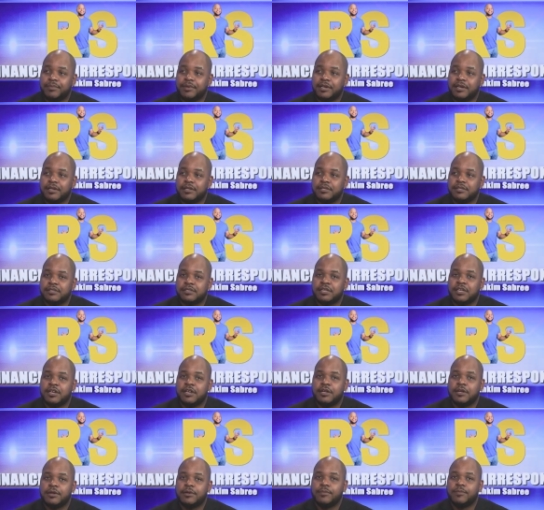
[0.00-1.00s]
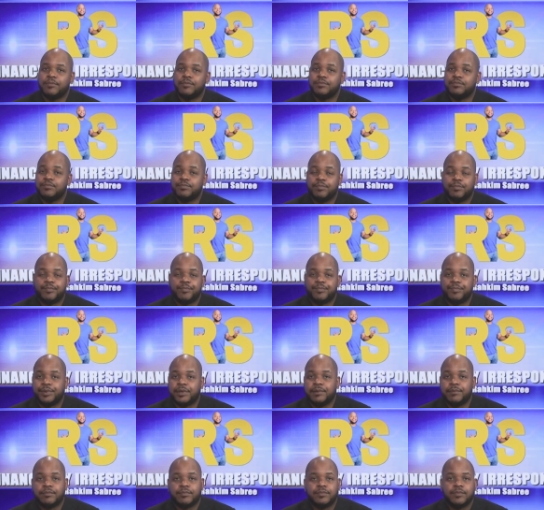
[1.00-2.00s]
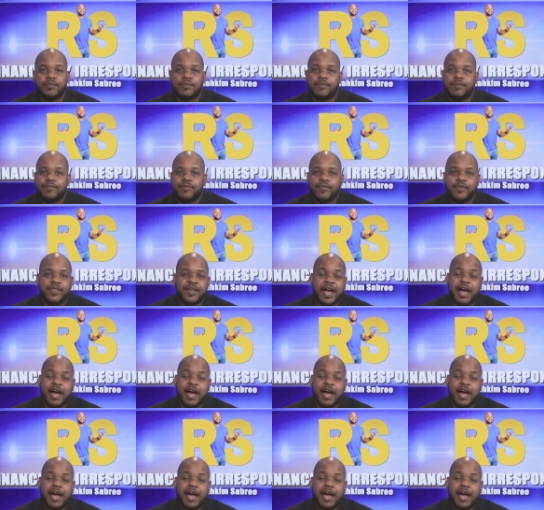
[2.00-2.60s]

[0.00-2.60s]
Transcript: Because the